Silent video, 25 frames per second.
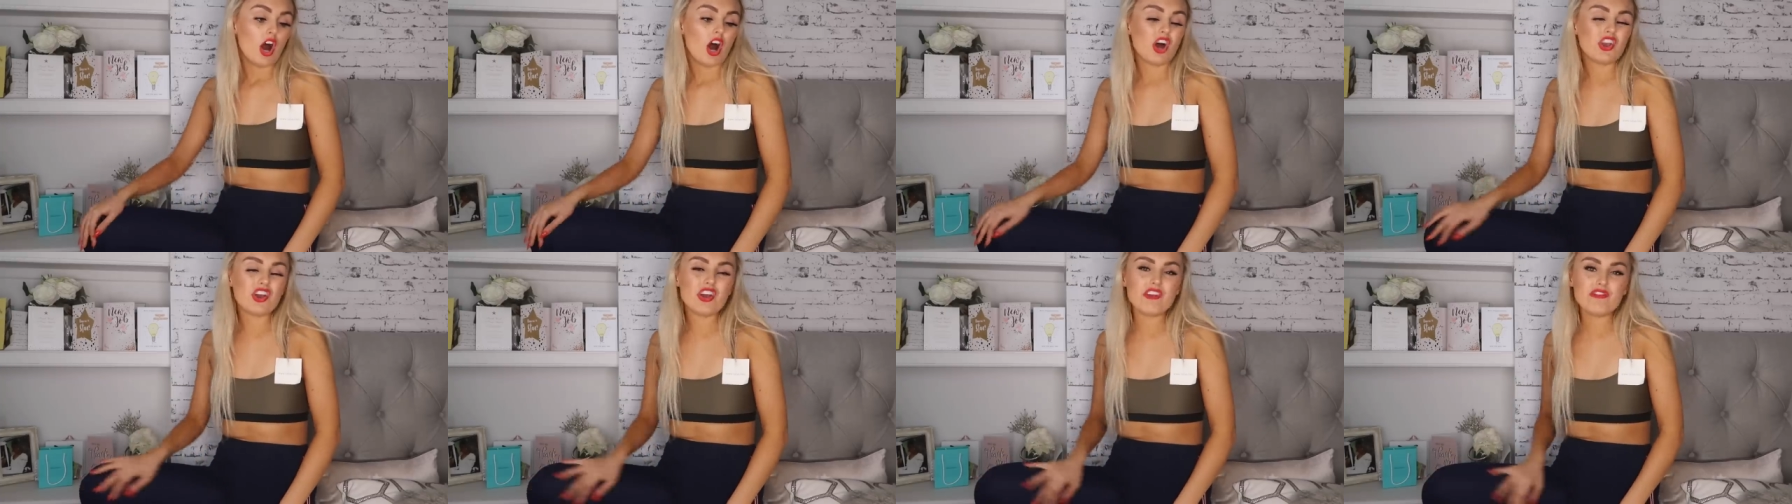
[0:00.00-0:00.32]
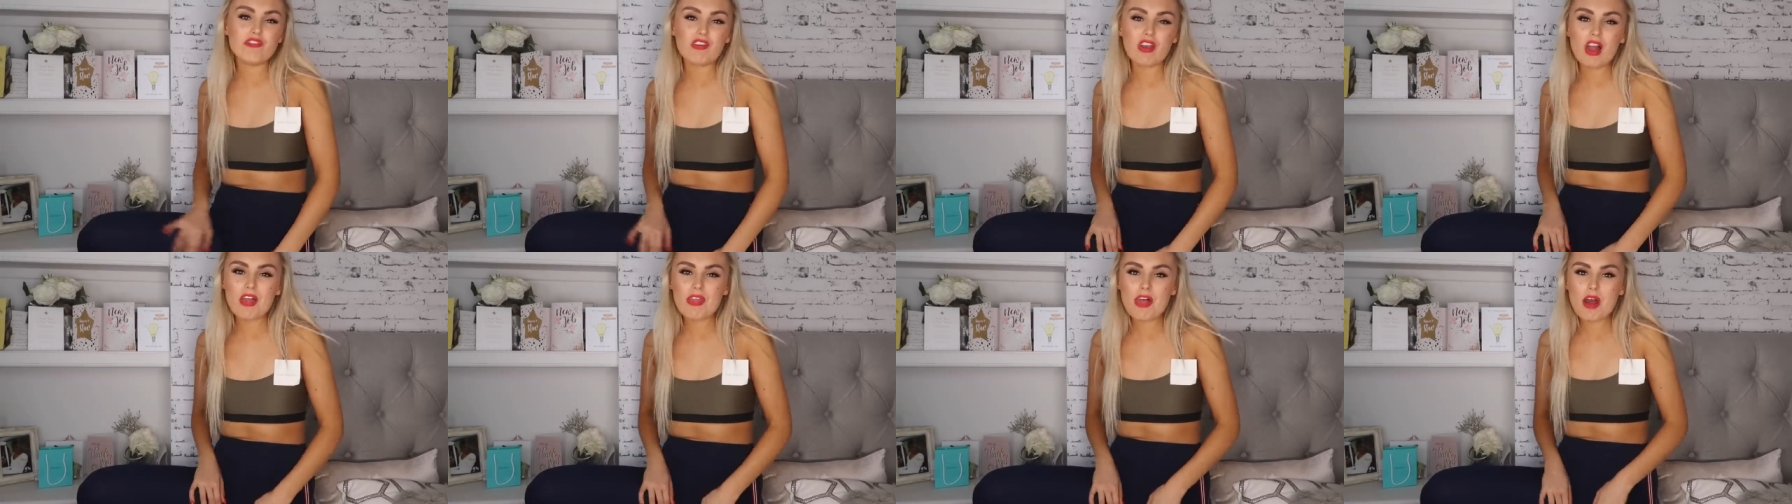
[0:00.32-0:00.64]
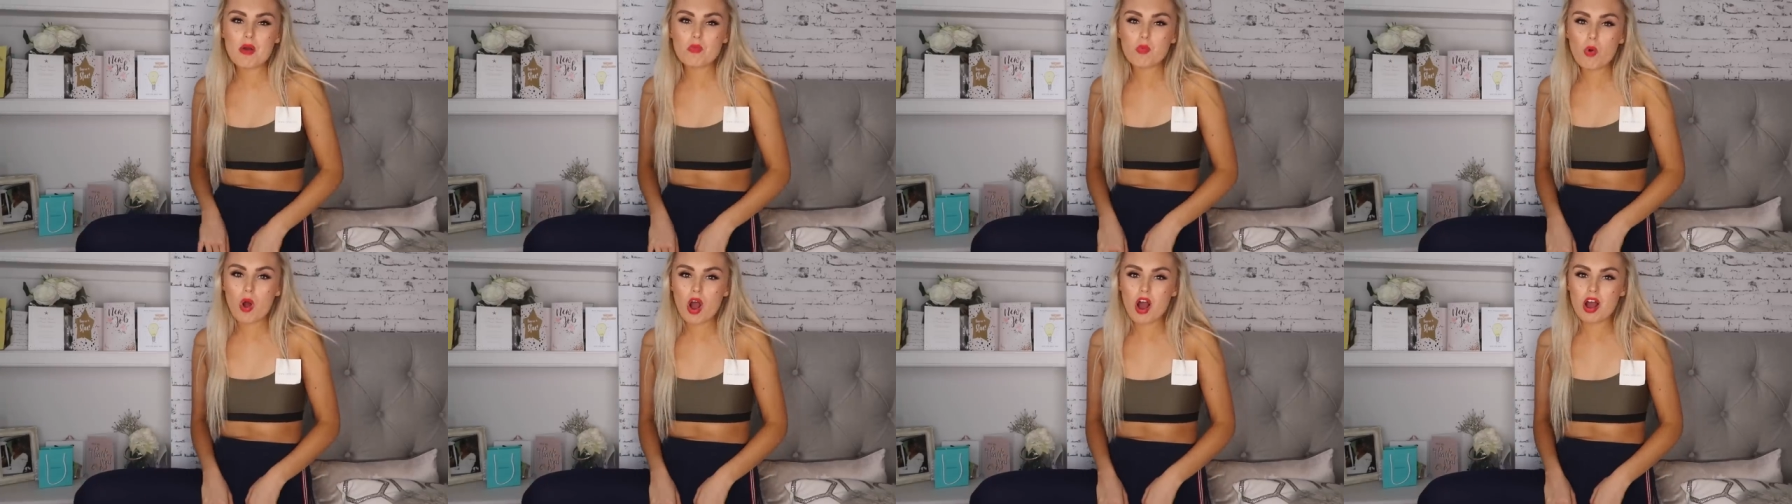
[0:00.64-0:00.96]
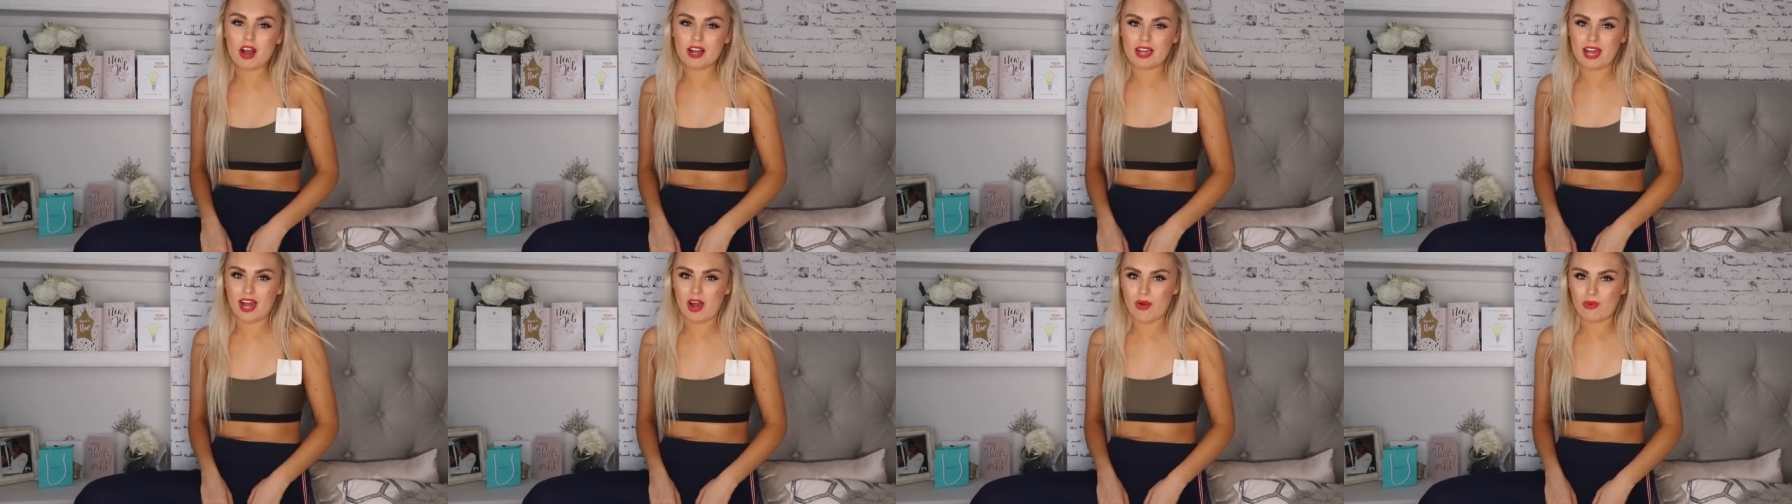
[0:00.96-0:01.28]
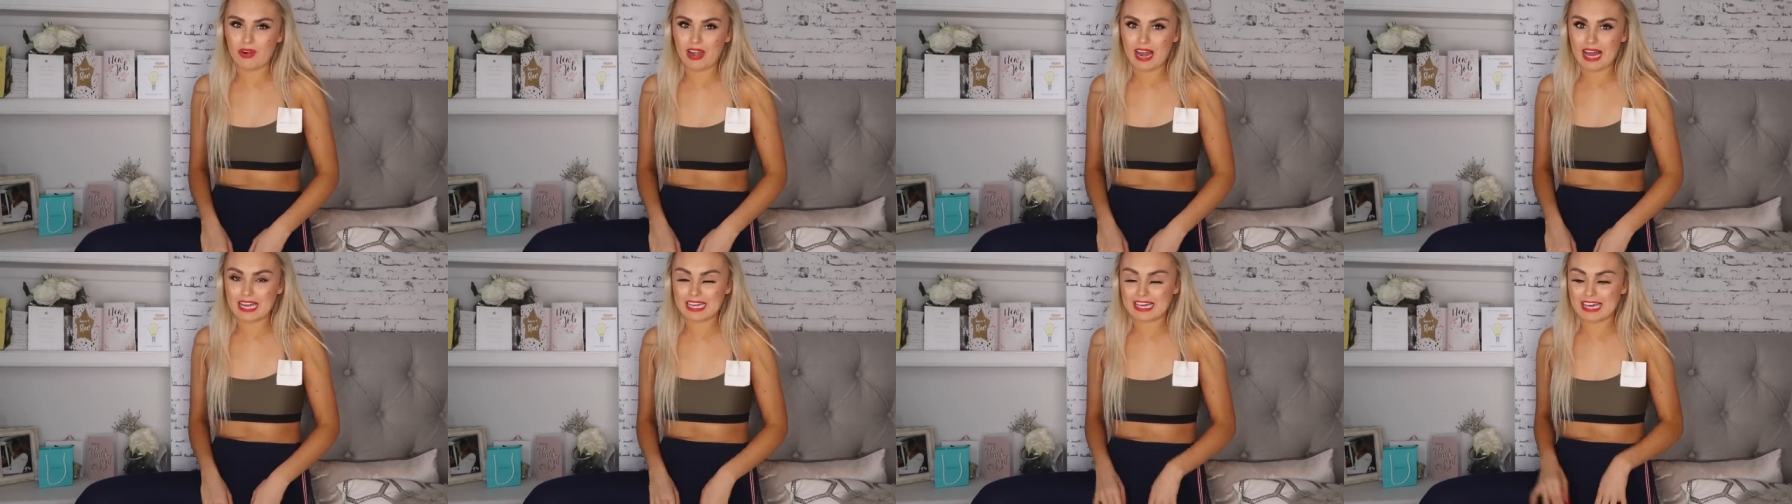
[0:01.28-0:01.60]
I don't feel like they're
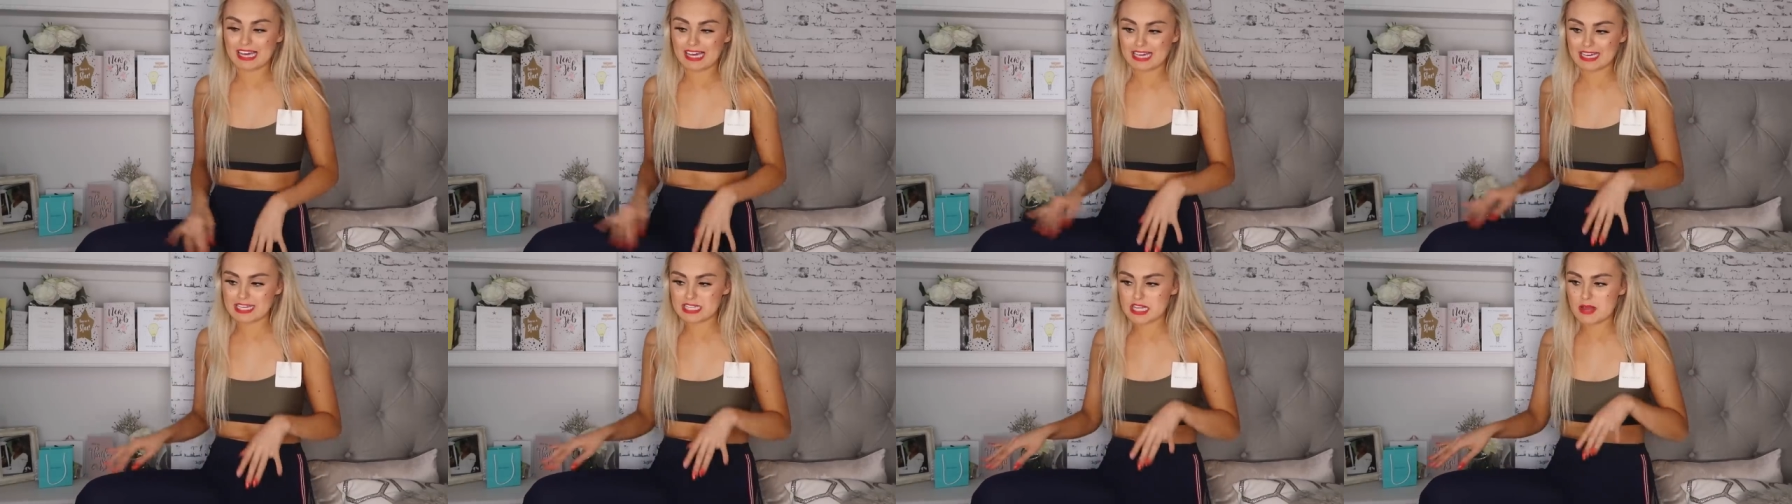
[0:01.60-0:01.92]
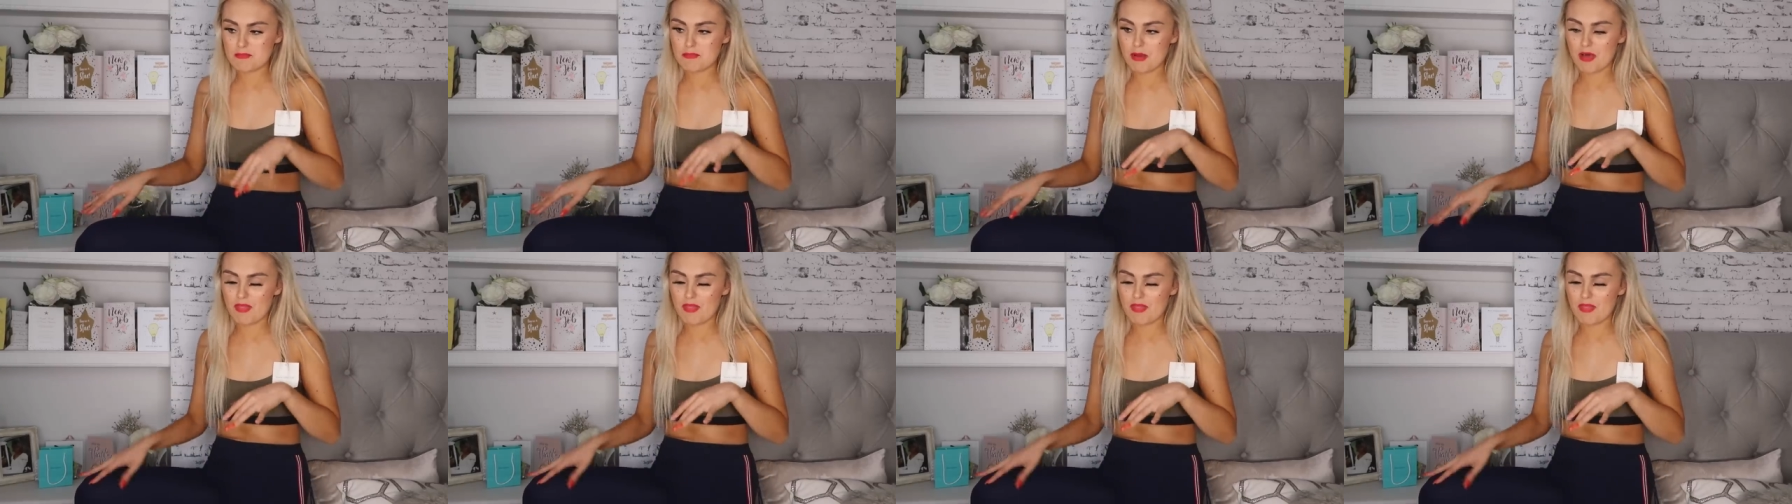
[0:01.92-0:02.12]
workout leggings,